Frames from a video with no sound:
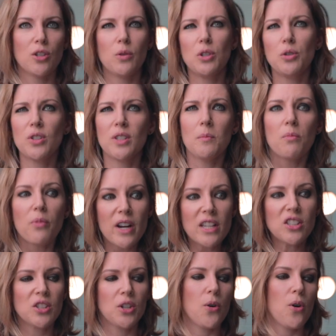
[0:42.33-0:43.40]
So I do some
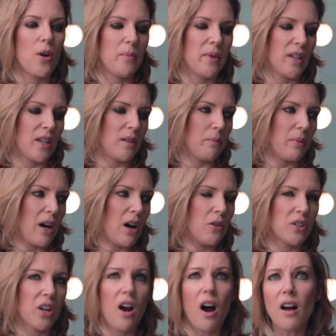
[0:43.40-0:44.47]
brainstorming
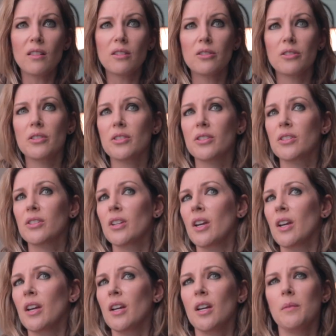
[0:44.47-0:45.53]
about colors,
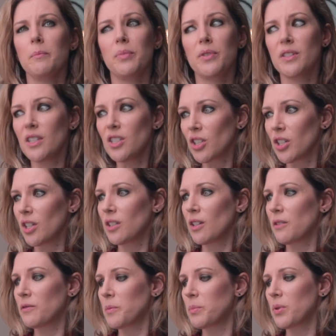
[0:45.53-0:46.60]
positioning
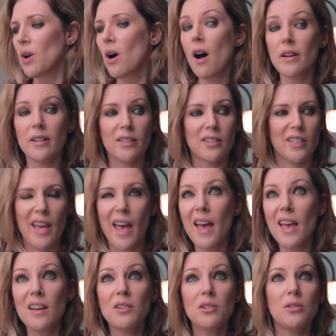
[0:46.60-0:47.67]
of the product,
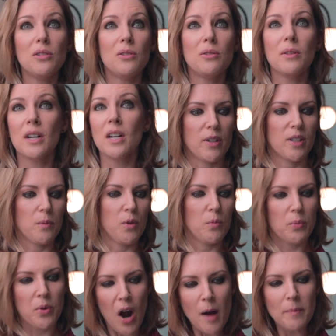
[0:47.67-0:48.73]
angle, possible
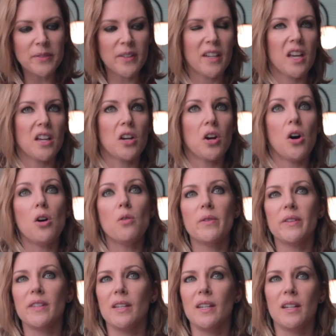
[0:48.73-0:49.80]
props that can go
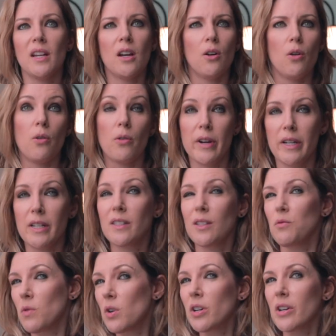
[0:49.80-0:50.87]
with it, or in easy
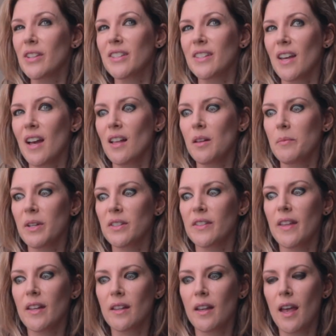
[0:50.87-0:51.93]
words, elements
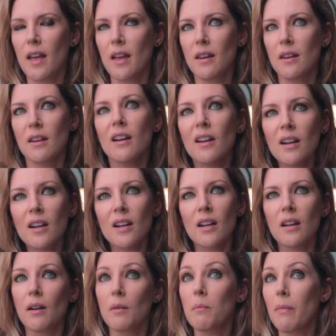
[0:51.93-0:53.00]
that can
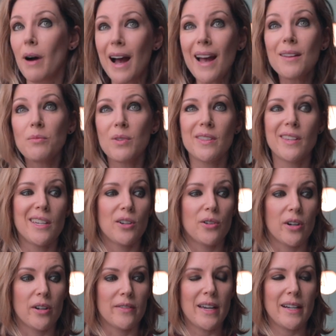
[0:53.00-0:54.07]
combine with it
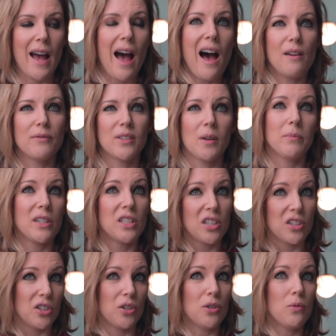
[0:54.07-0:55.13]
or that have something
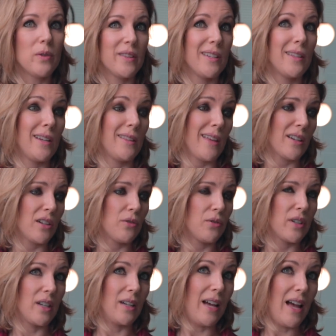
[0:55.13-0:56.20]
to do with it and that
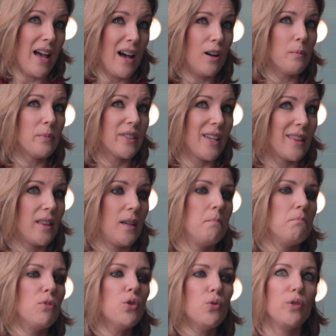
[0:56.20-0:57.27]
could help set the
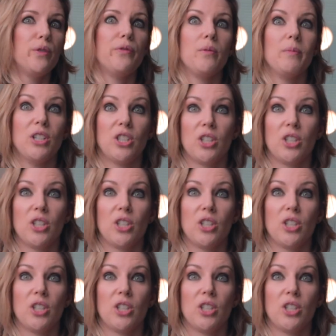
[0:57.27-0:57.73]
mood for my